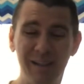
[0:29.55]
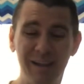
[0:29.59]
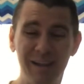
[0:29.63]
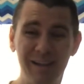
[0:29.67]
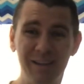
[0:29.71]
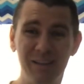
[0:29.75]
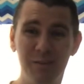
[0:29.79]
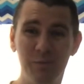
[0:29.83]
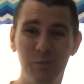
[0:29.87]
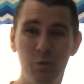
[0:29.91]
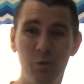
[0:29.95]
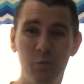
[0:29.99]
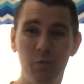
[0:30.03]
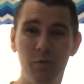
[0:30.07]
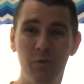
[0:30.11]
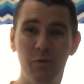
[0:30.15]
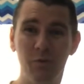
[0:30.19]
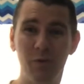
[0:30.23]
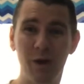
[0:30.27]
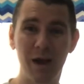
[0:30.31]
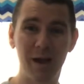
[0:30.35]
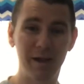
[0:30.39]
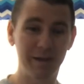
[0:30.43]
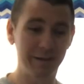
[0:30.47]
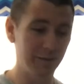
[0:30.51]
Like in the movie
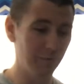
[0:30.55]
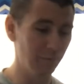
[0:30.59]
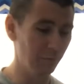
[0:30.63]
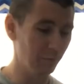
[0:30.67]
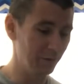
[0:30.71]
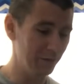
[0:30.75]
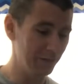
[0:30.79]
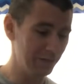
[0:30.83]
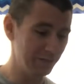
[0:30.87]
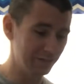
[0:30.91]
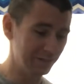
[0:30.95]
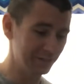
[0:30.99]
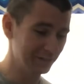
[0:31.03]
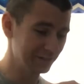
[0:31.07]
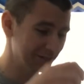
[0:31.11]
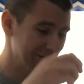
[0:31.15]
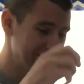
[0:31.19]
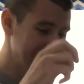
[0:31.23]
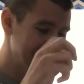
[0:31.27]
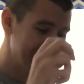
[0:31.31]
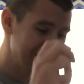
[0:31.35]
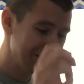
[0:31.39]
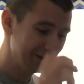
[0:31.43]
Rocky, where he's just